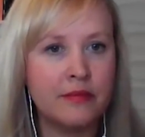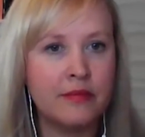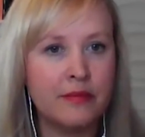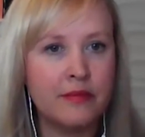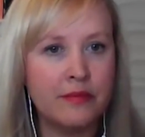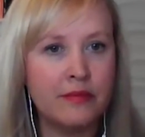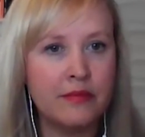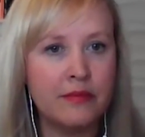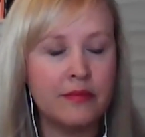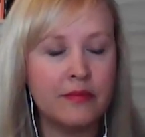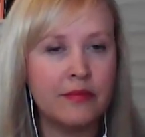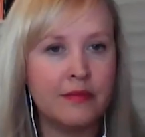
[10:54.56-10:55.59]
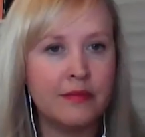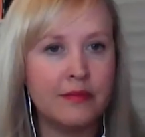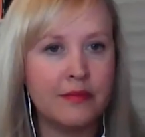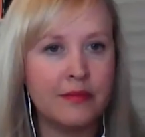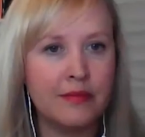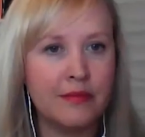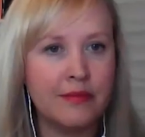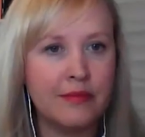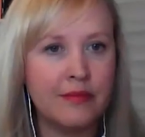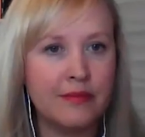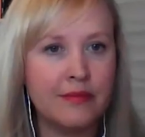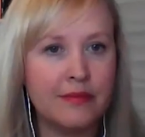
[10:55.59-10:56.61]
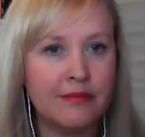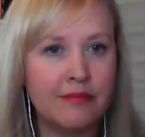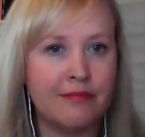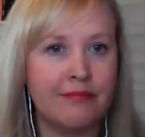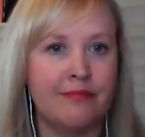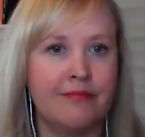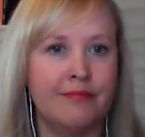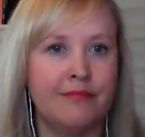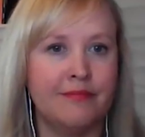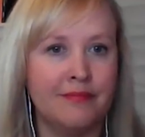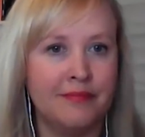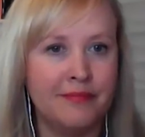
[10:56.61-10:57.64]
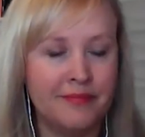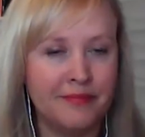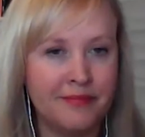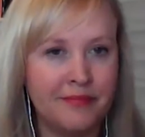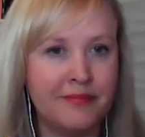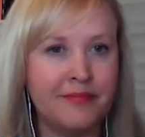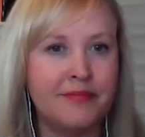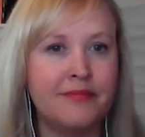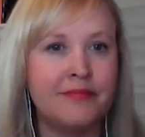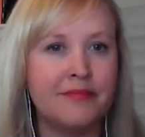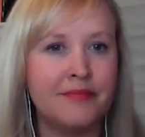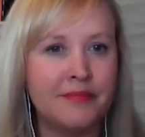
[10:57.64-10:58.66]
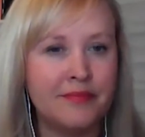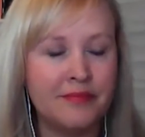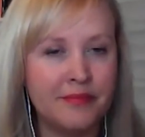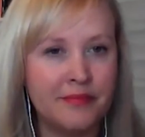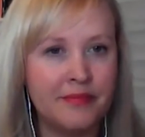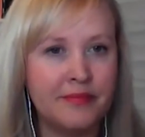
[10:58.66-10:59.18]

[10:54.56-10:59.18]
The person shown says nothing.